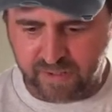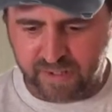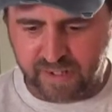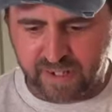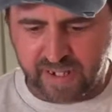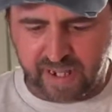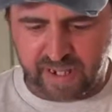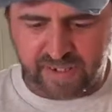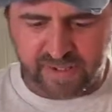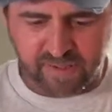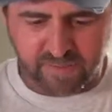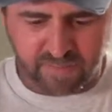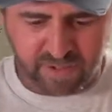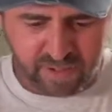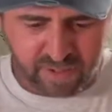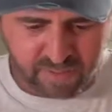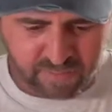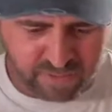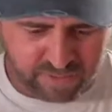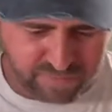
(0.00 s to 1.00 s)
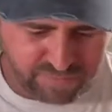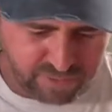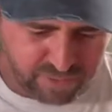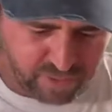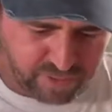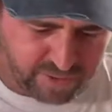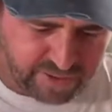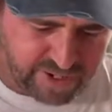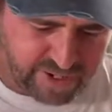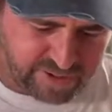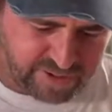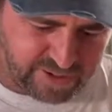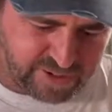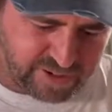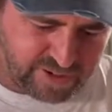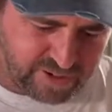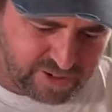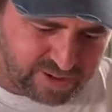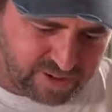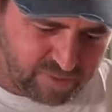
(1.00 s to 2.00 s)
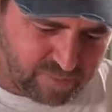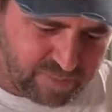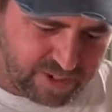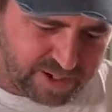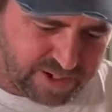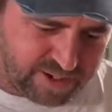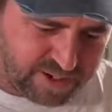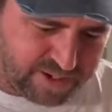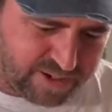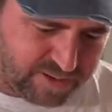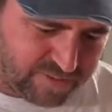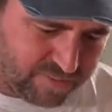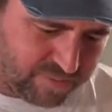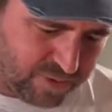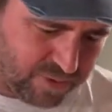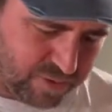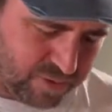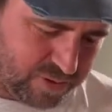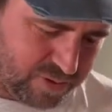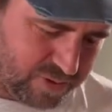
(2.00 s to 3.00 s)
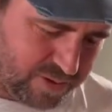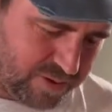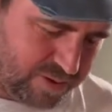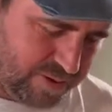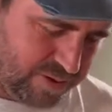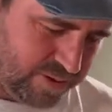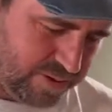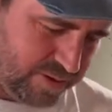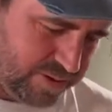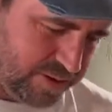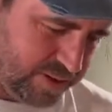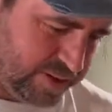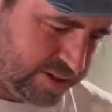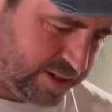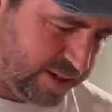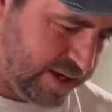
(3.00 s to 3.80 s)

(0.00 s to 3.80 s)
I got some aluminum foil down here under my cutting board just to